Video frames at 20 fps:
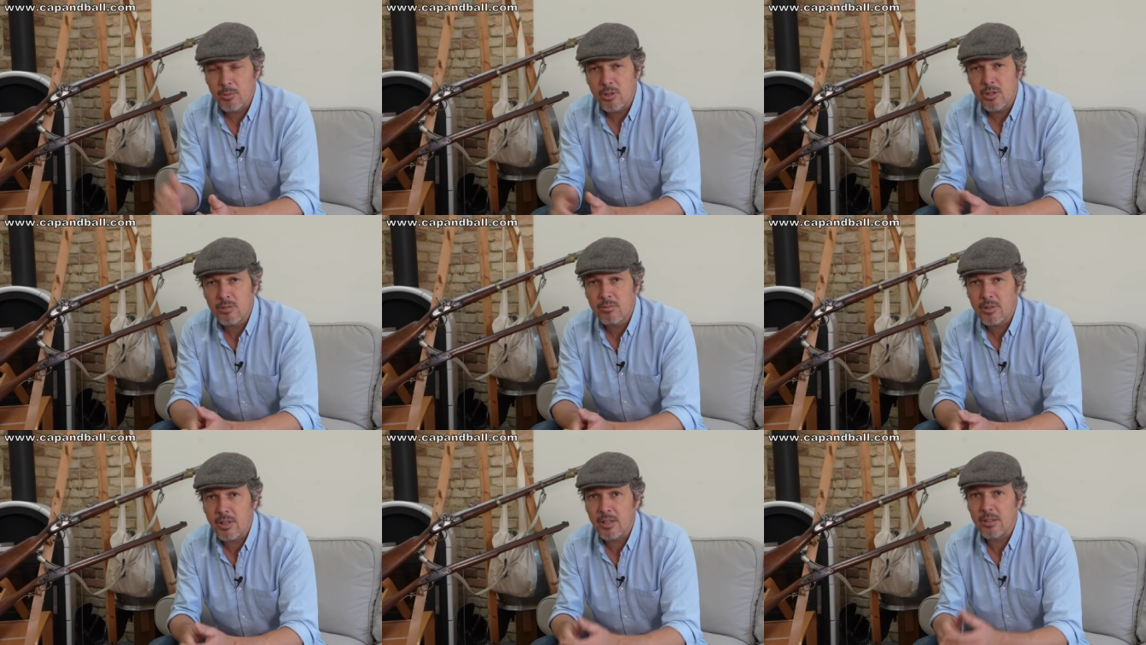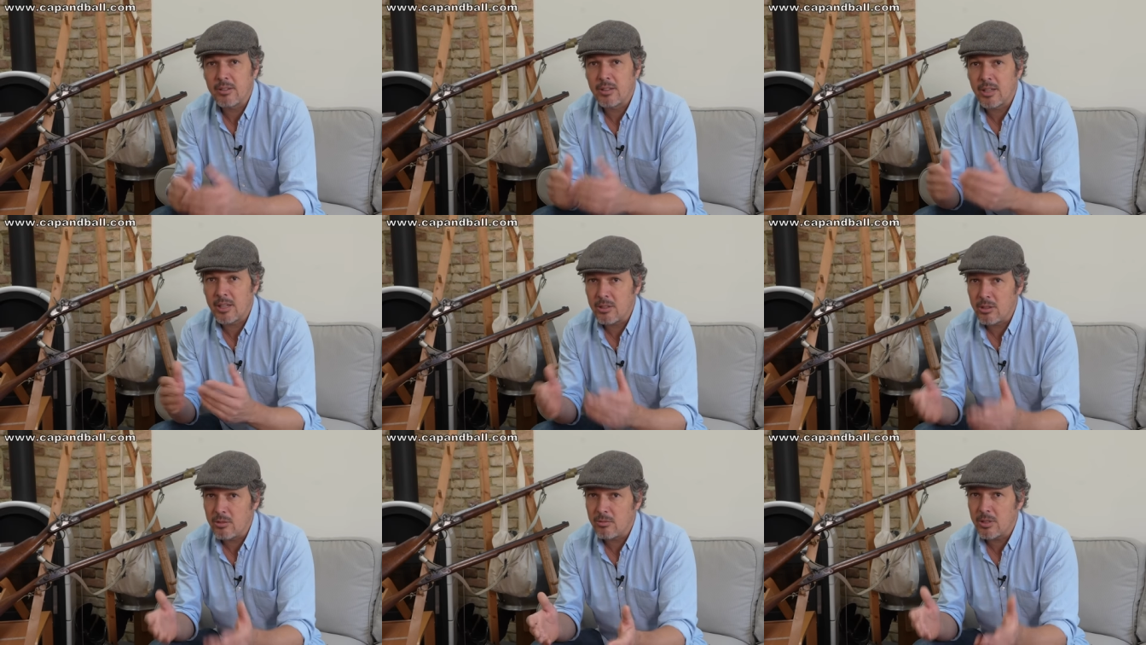more and
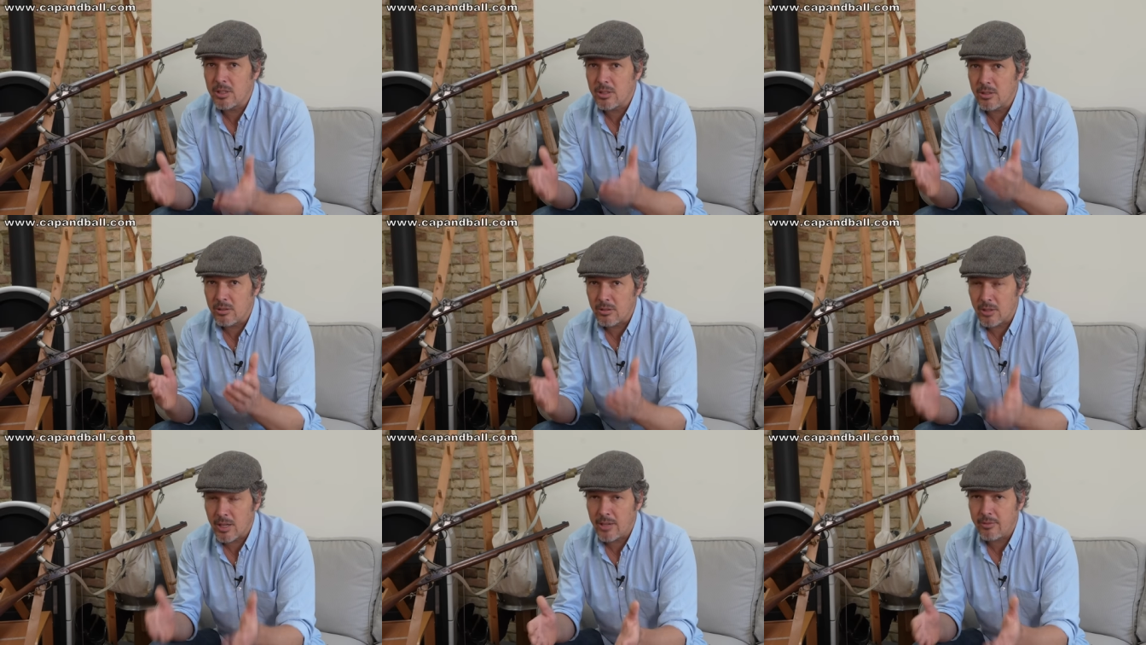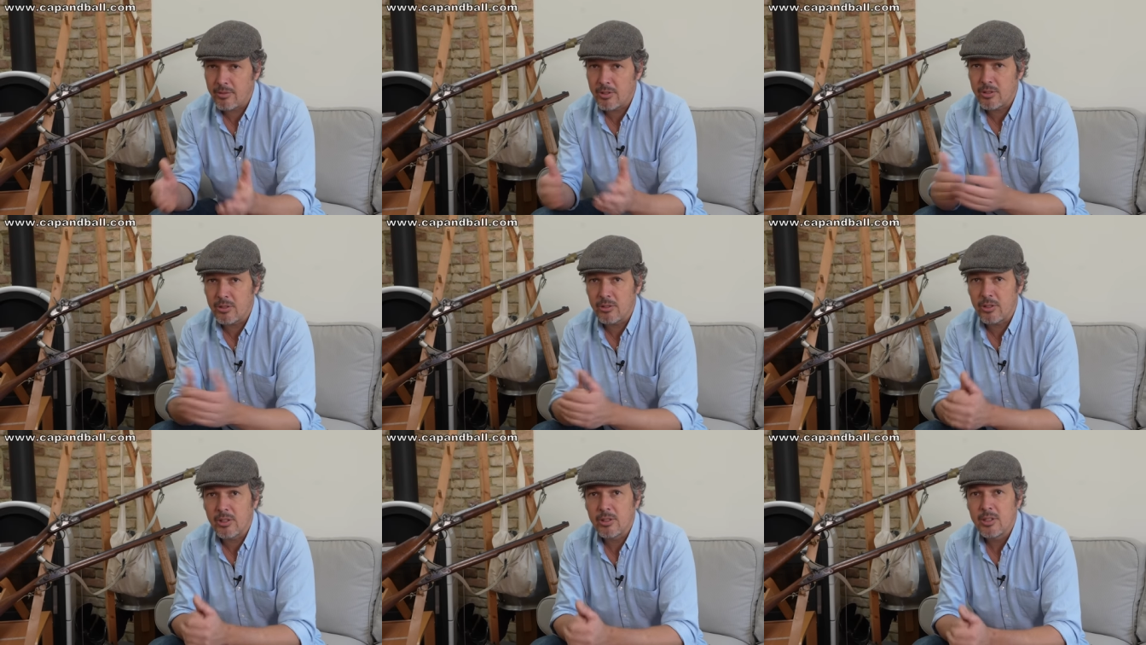then you will arrive
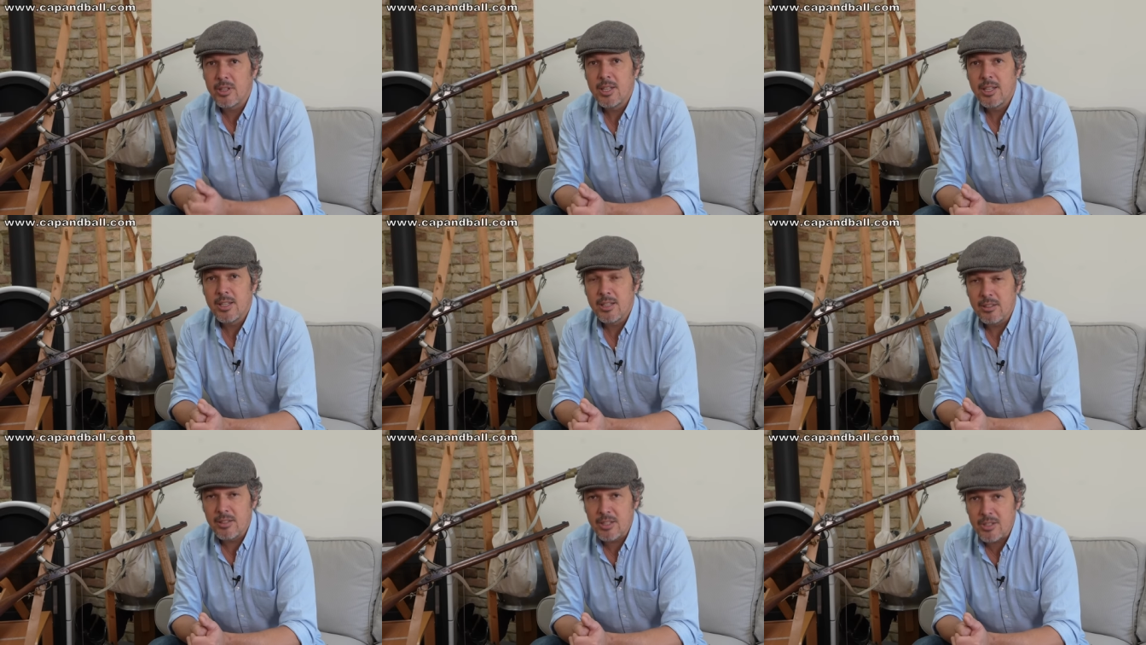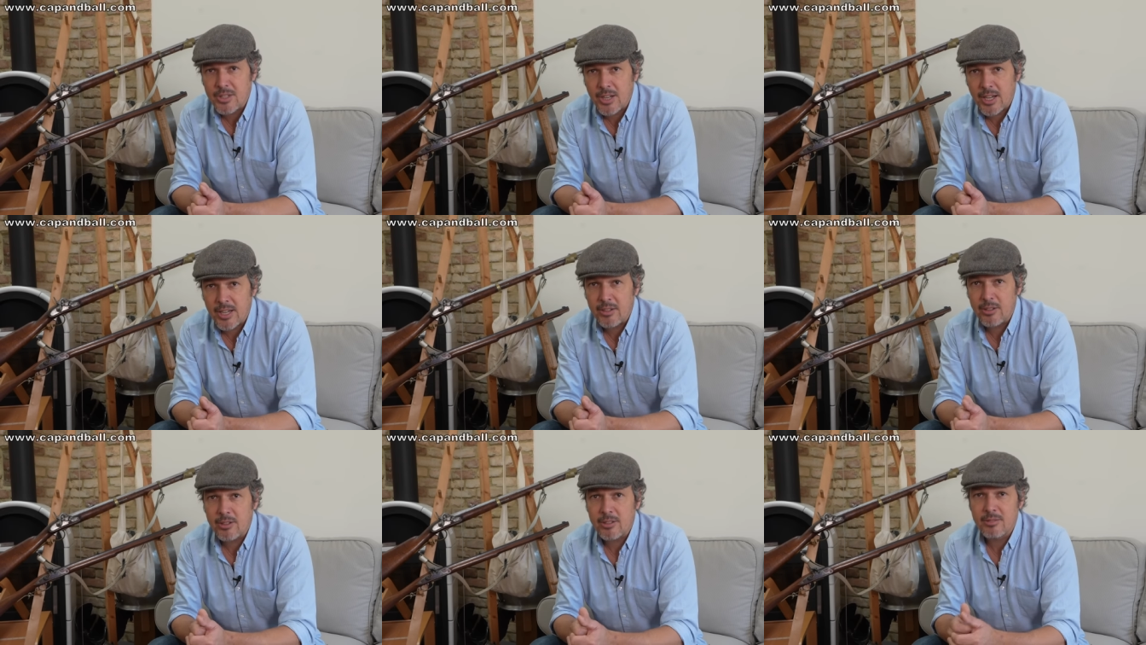to the
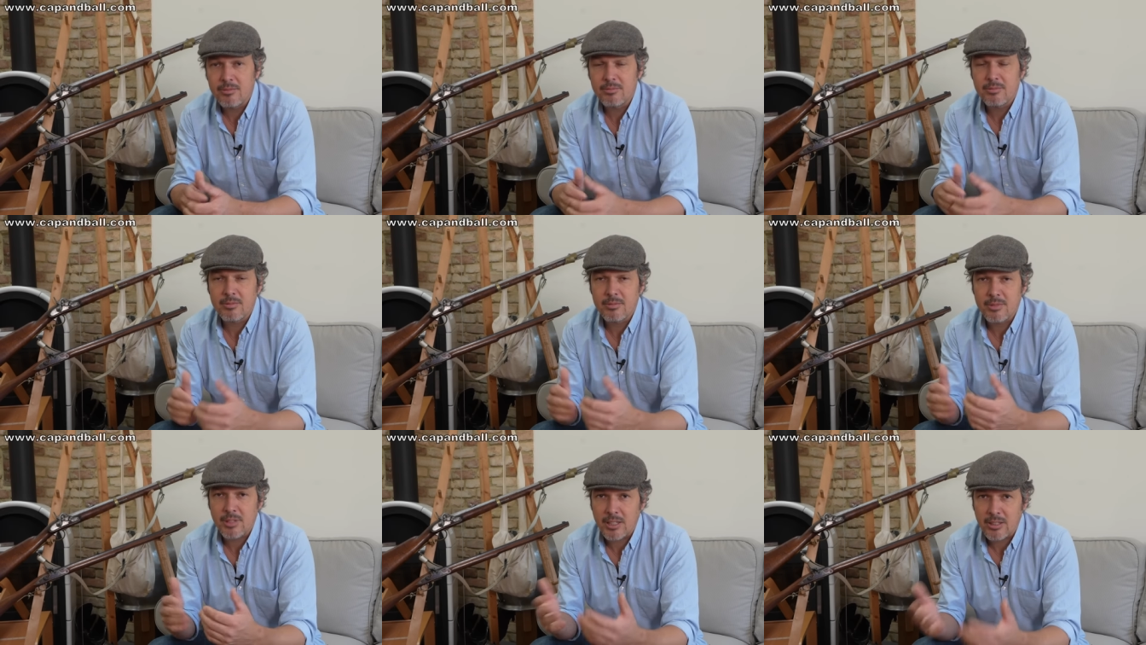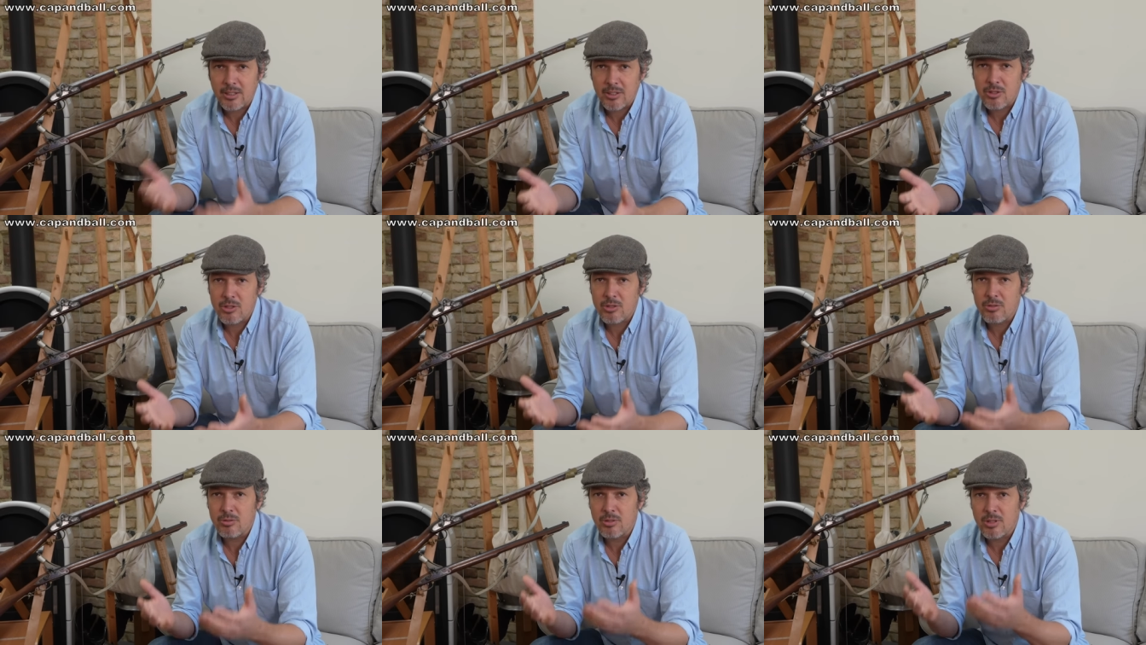desired
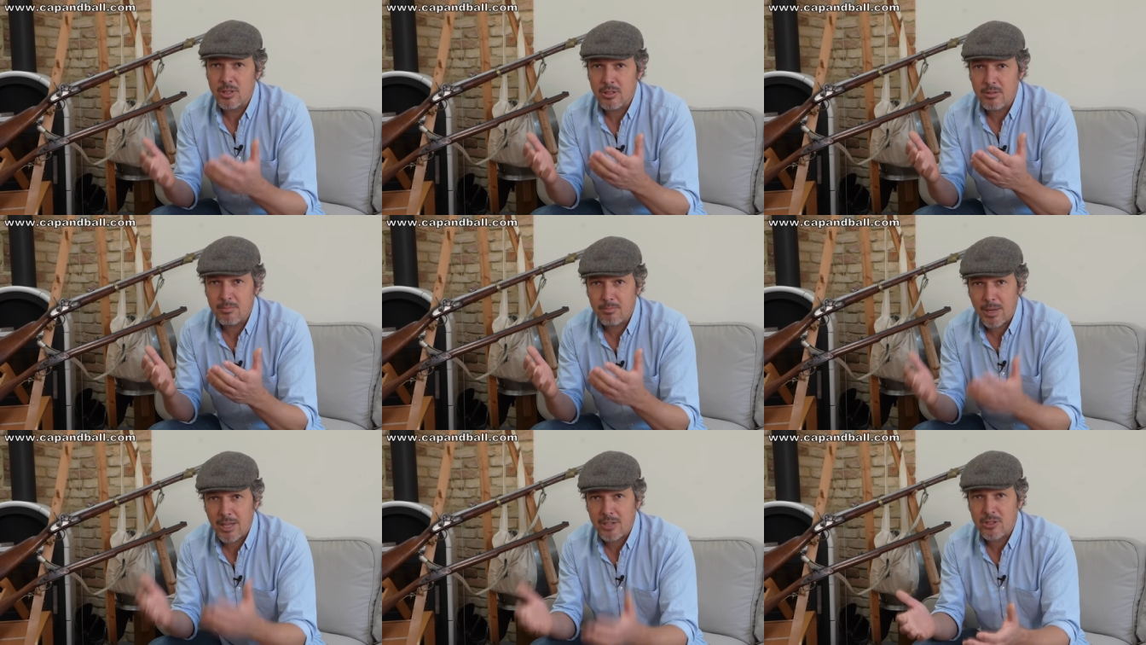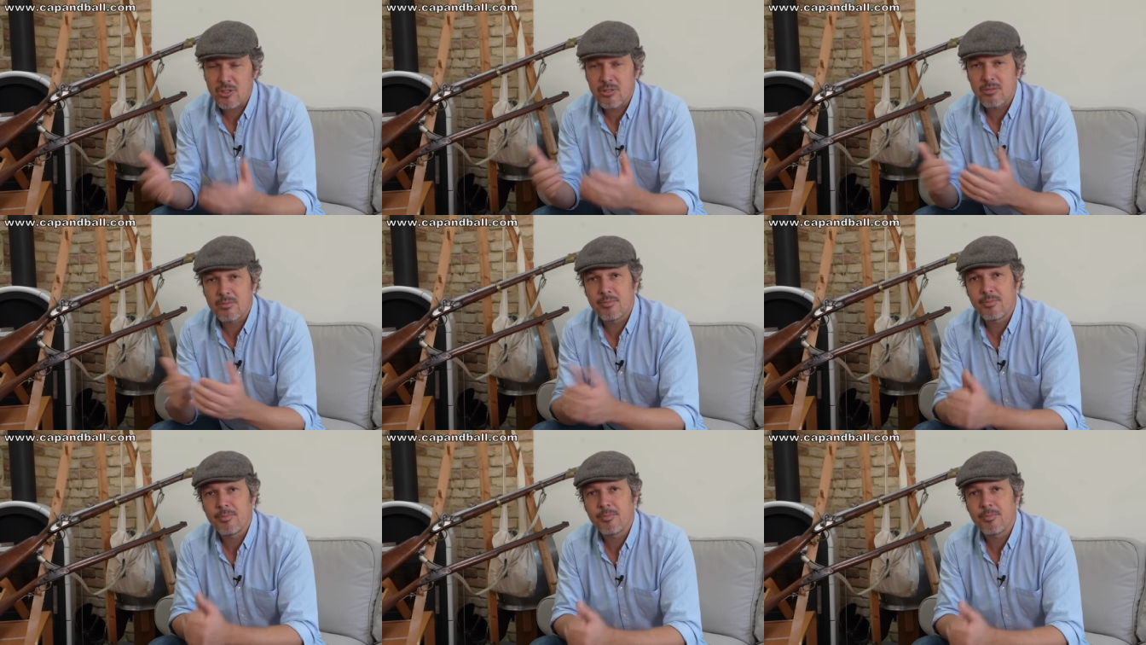target shooting patch